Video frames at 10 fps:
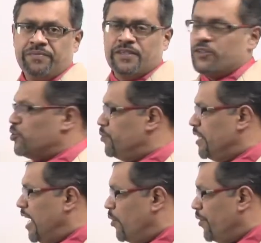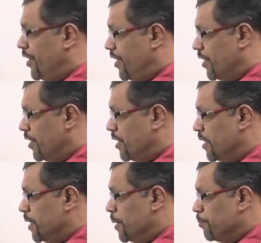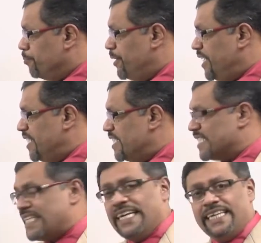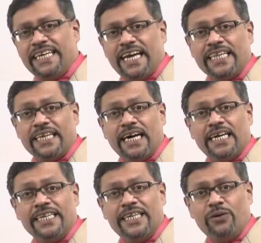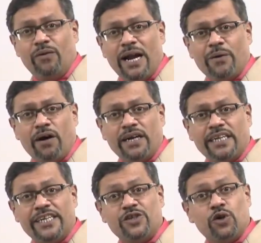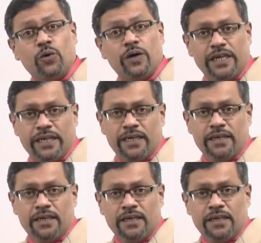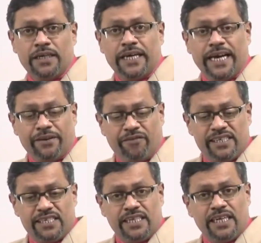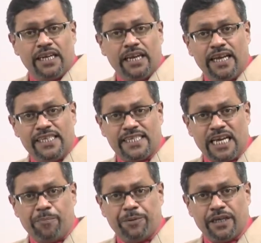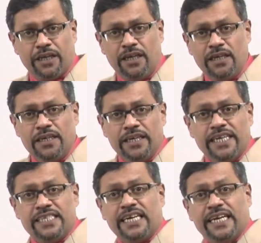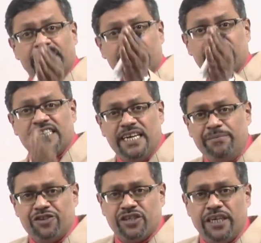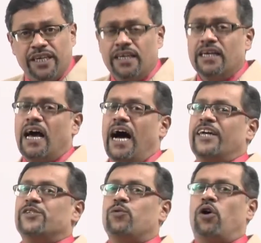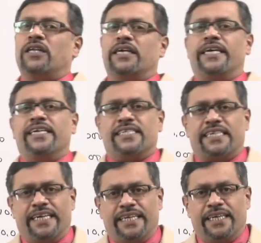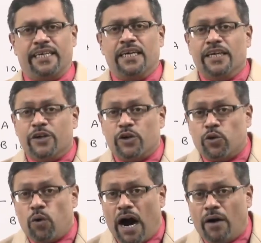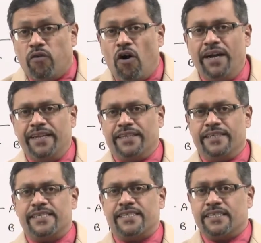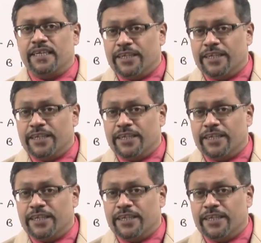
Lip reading: So now here B is getting an undue advantage over A. Investing less capital, he is getting same share as what A is getting. To avoid this,